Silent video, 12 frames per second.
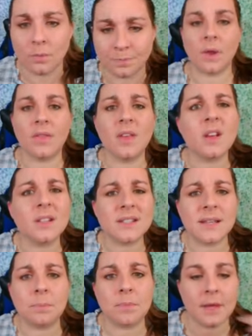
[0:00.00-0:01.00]
I think I'll
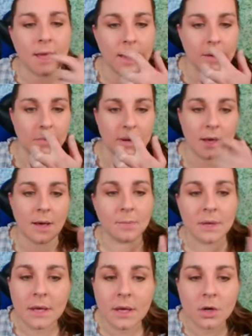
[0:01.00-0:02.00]
tip the camera up
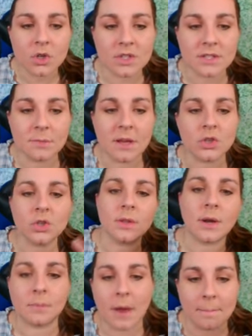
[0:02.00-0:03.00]
here just to make sure
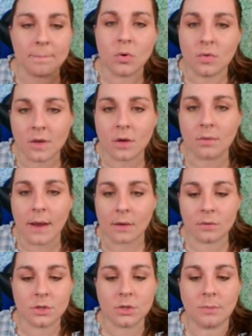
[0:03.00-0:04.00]
that I'm not moving
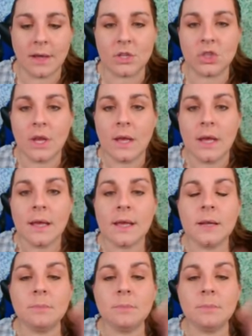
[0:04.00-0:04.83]
around too much. In